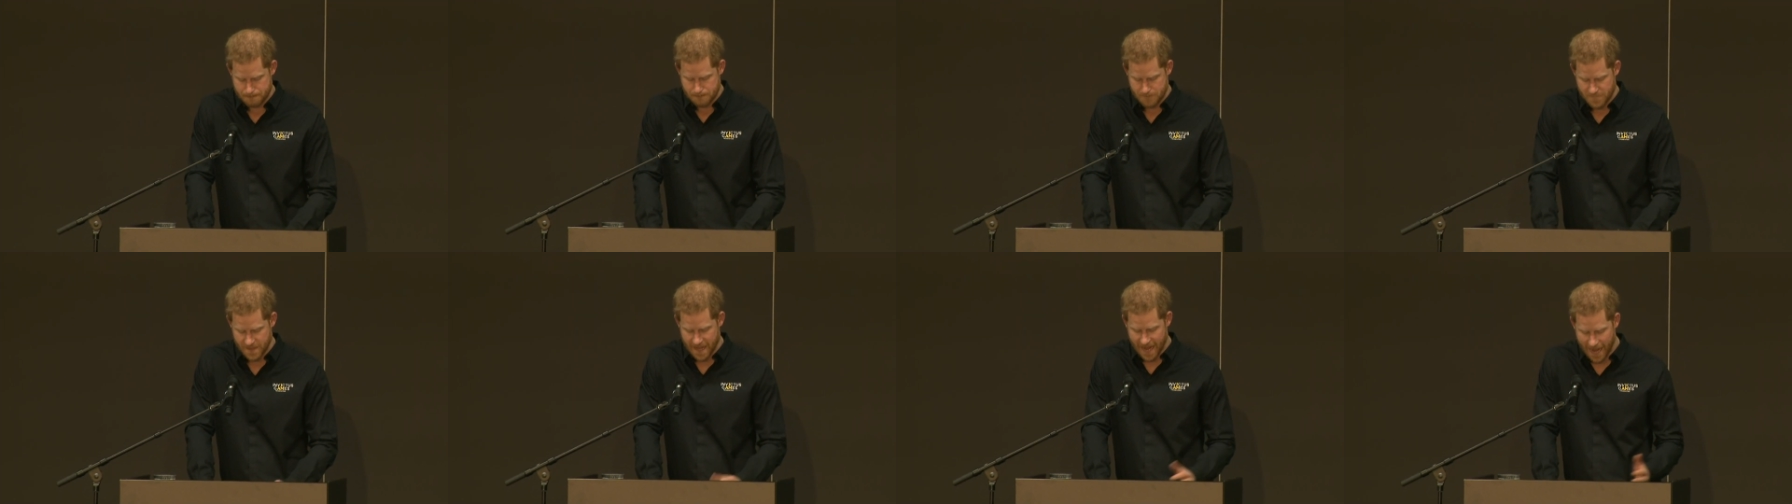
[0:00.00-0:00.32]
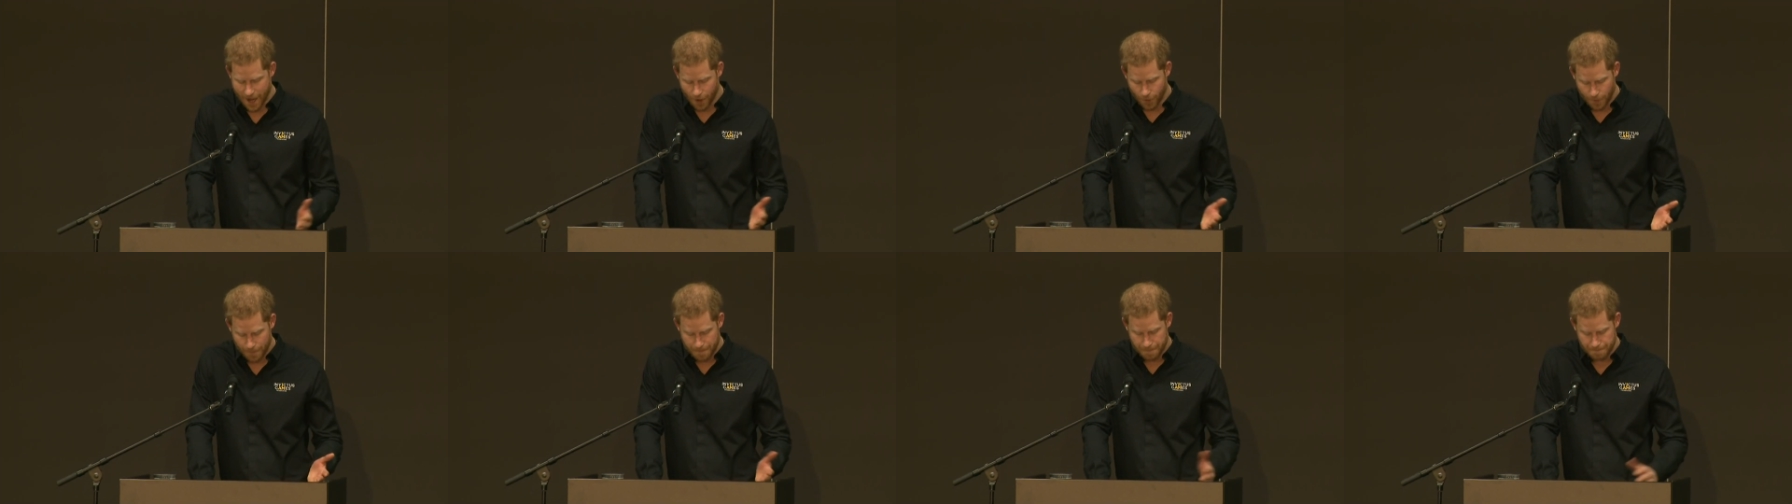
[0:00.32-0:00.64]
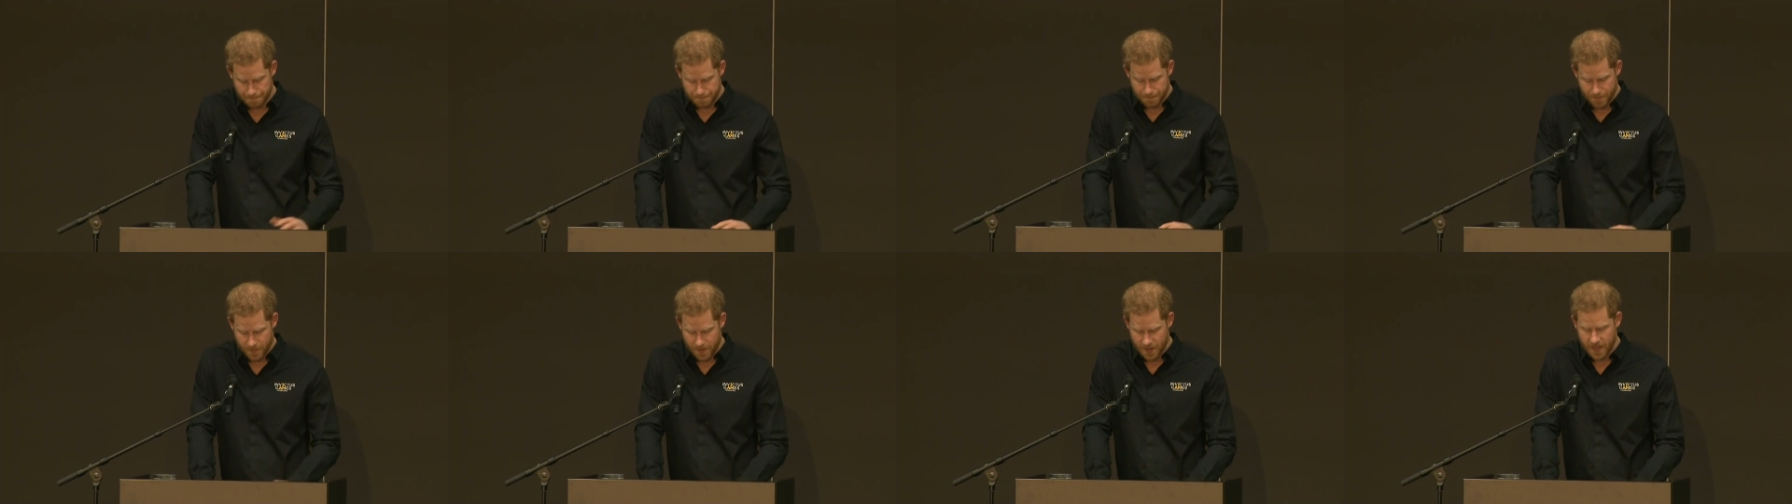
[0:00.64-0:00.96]
Now,
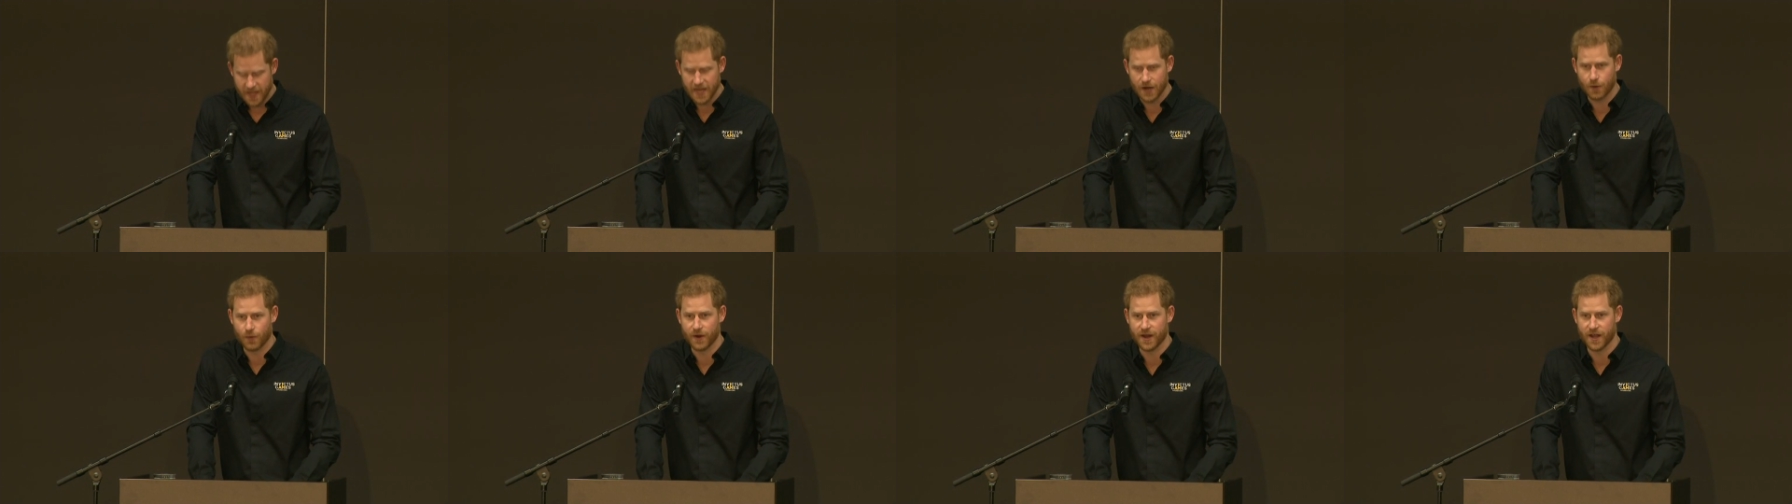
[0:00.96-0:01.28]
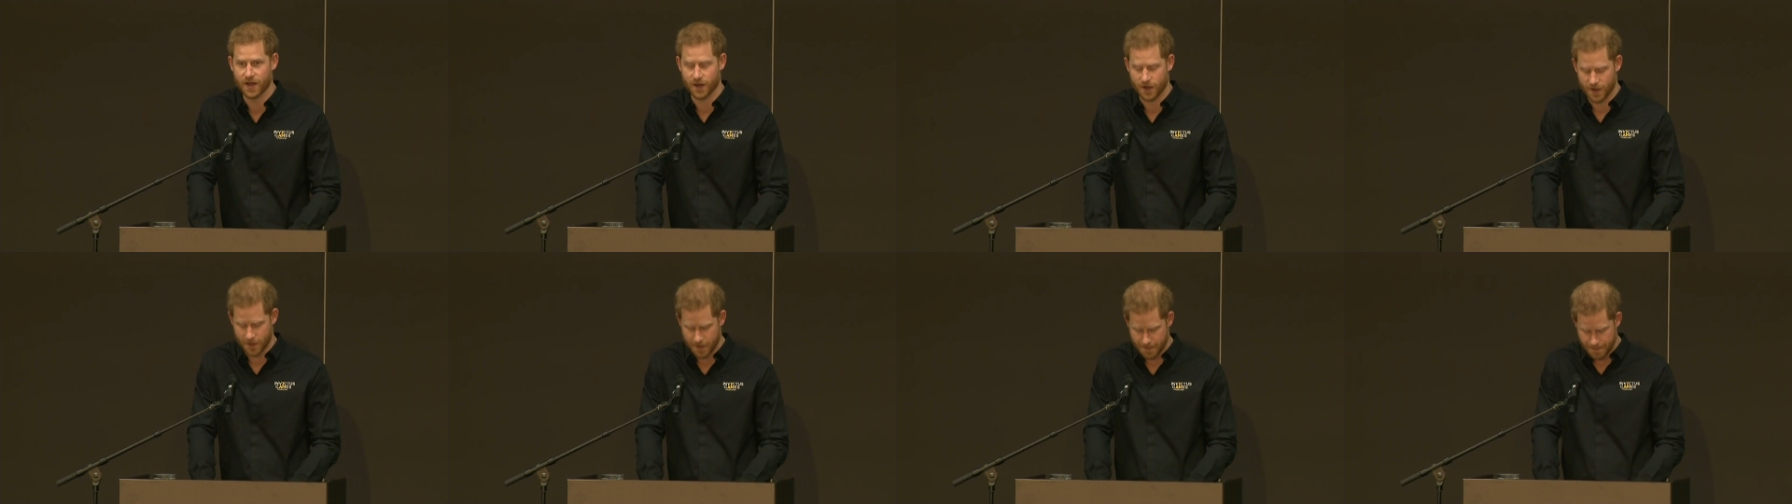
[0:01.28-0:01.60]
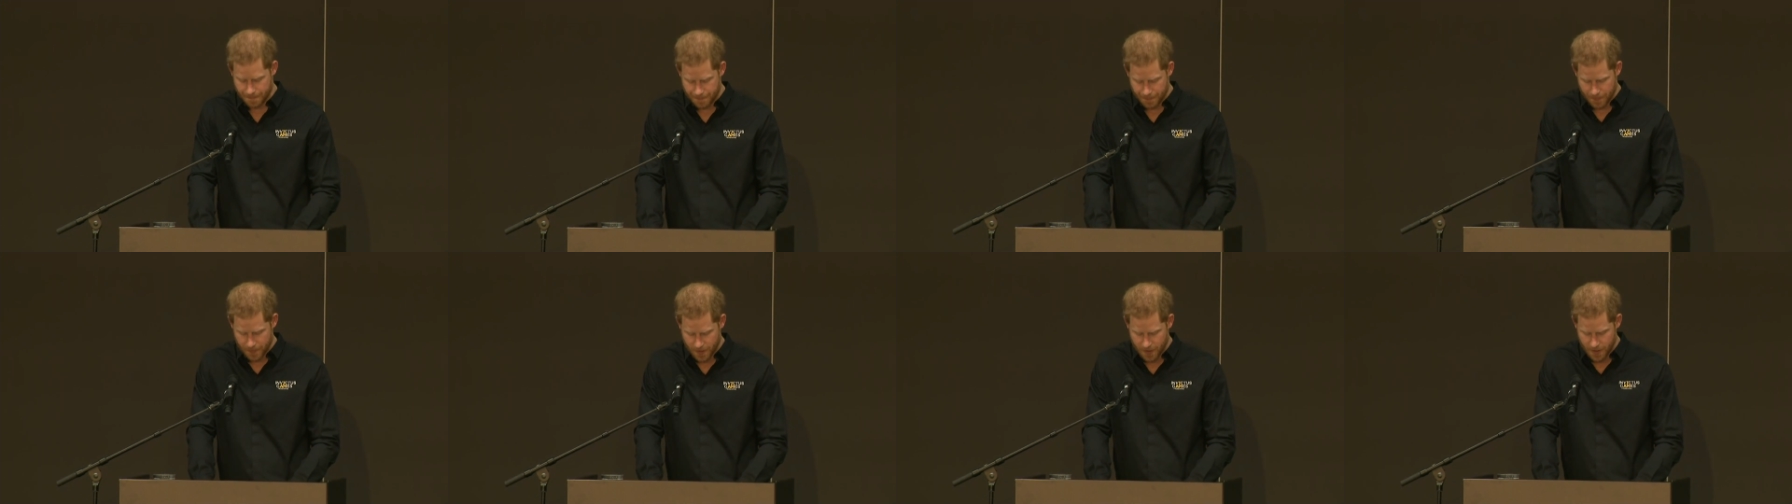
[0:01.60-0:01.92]
here we are,
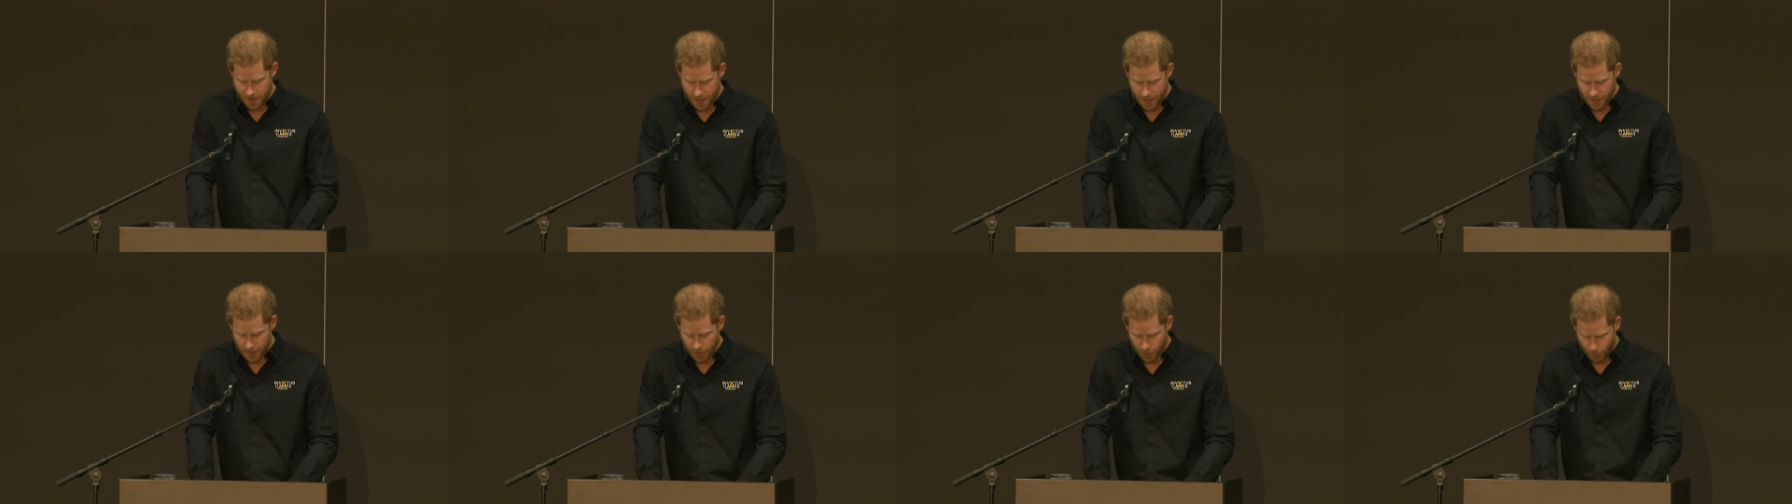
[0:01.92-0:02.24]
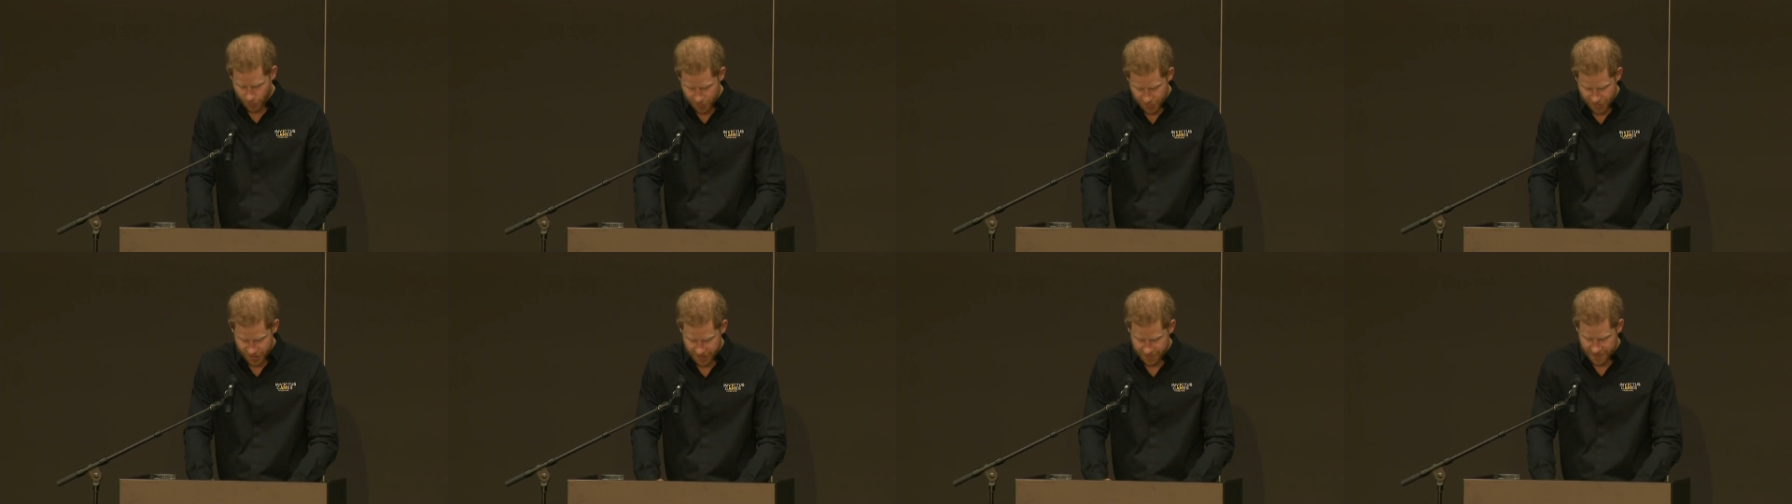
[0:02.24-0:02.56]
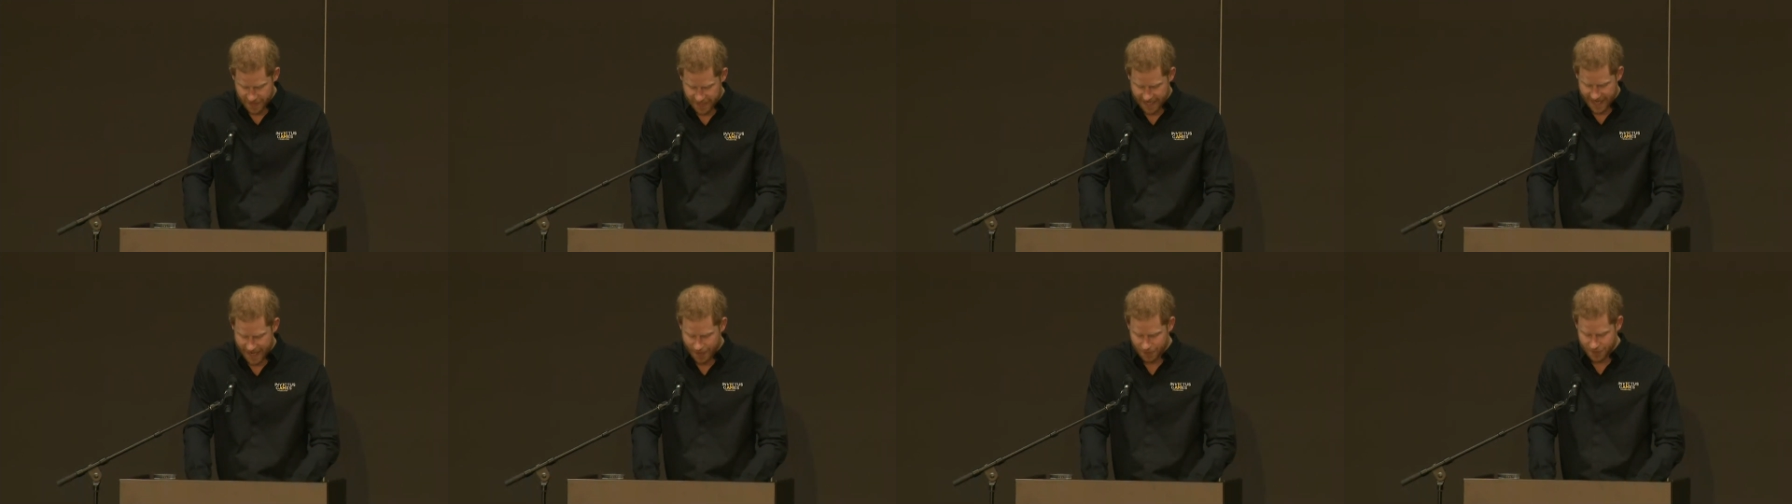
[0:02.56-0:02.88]
launching the
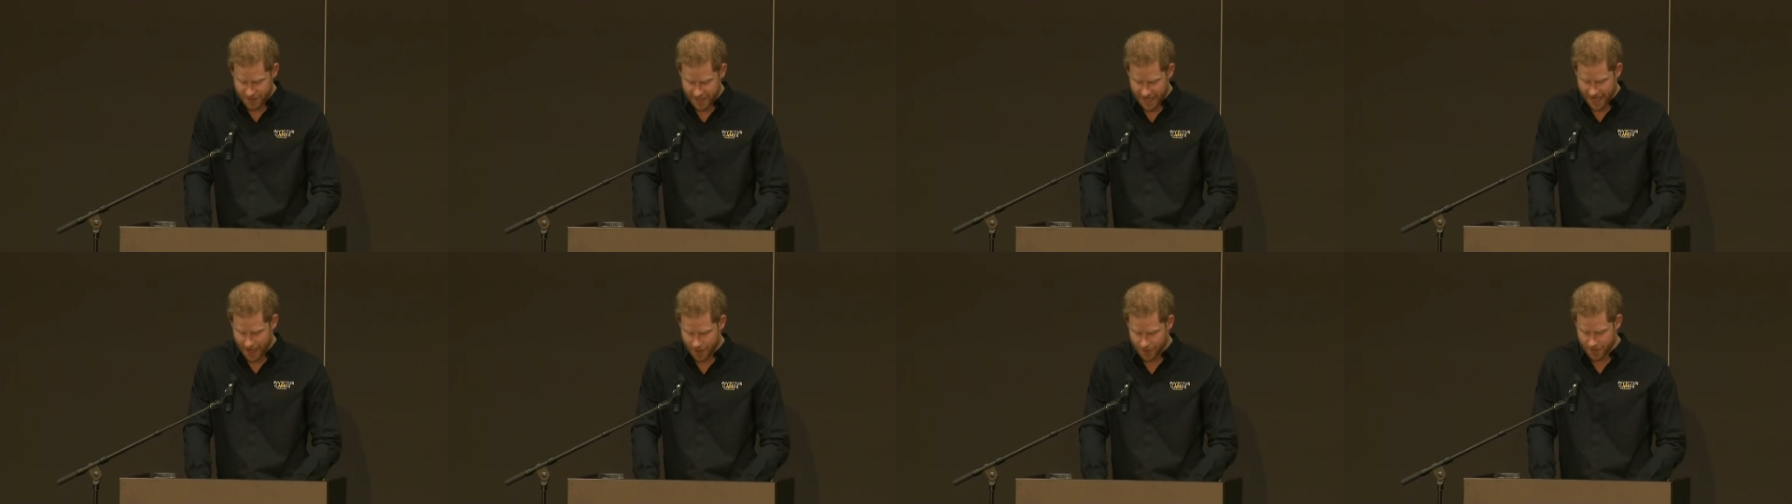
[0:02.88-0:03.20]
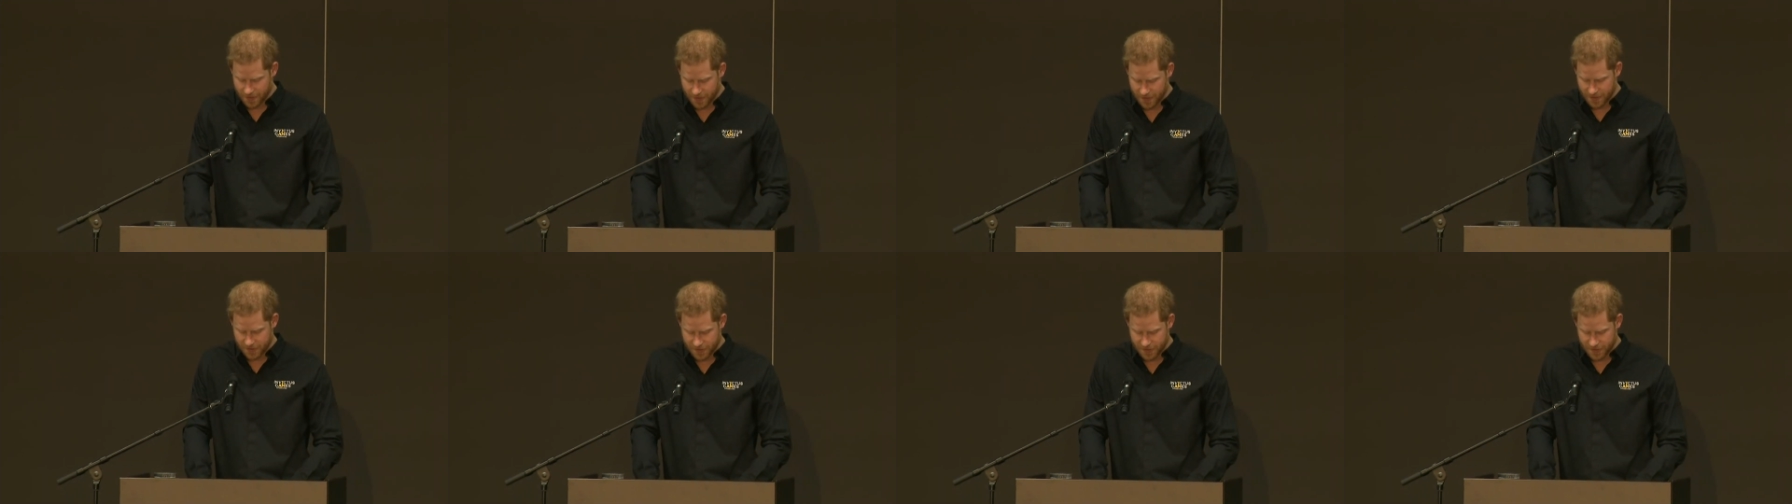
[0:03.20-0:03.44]
countdown